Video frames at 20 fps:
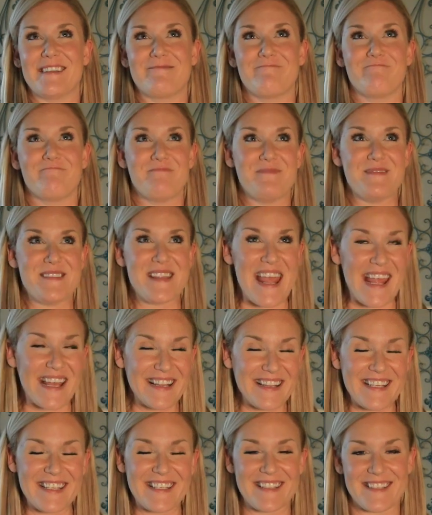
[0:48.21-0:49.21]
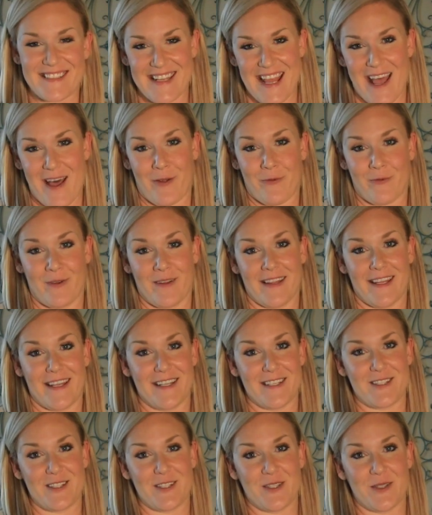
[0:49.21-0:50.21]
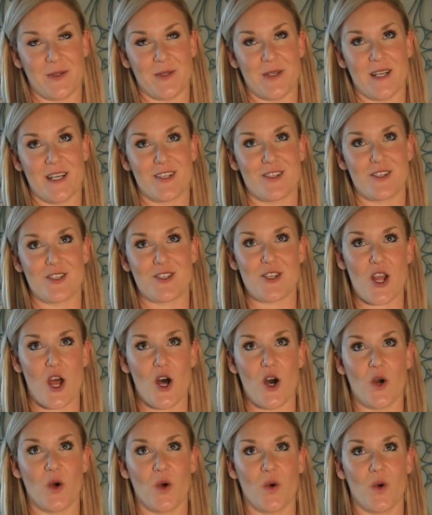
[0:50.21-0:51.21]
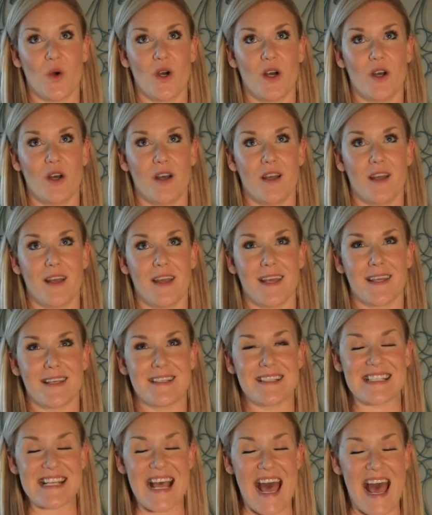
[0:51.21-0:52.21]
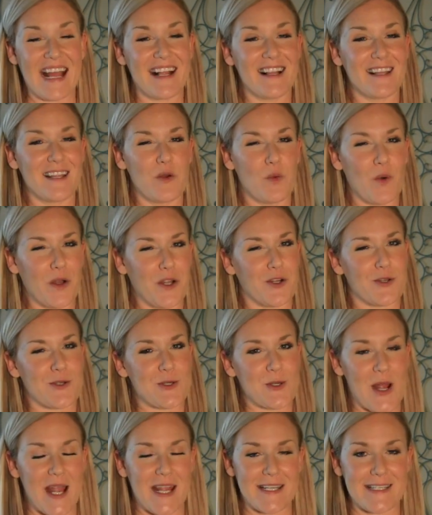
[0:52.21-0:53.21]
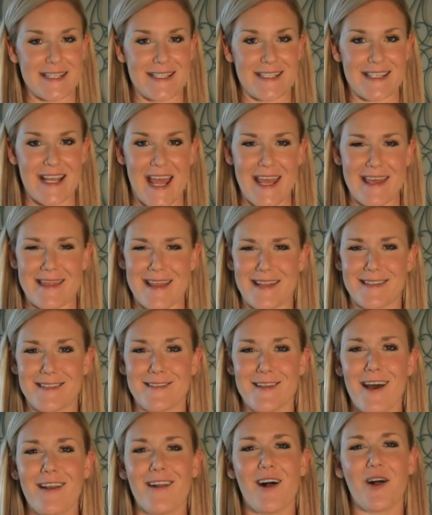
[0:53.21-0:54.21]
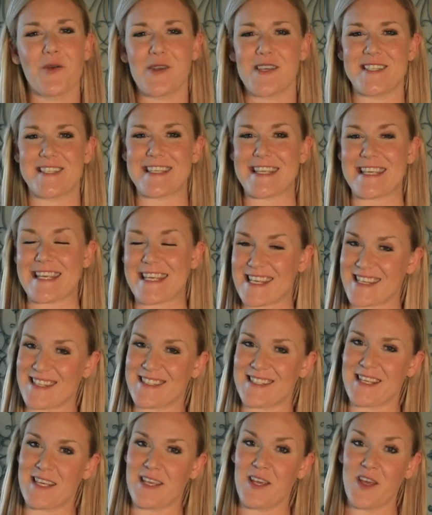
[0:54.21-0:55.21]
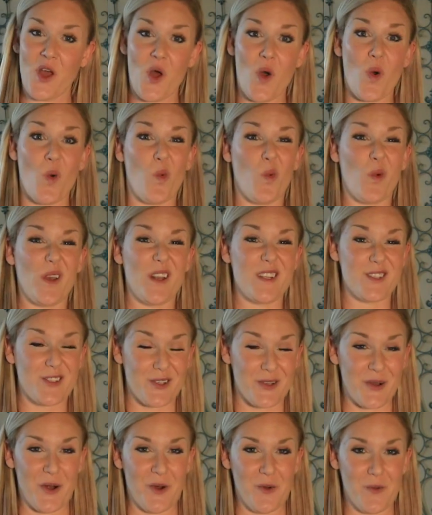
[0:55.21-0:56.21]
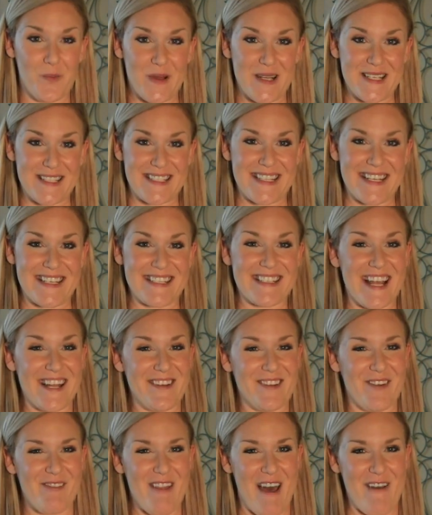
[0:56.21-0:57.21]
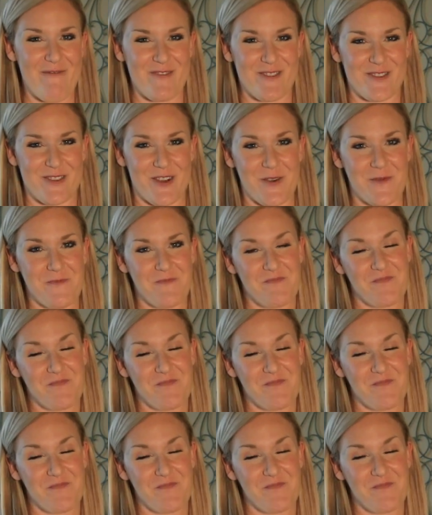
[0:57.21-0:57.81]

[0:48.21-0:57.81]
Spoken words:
nailing it down, really, to show exactly what you're trying to say. And that's not always easy when it's your own business. I know that for sure.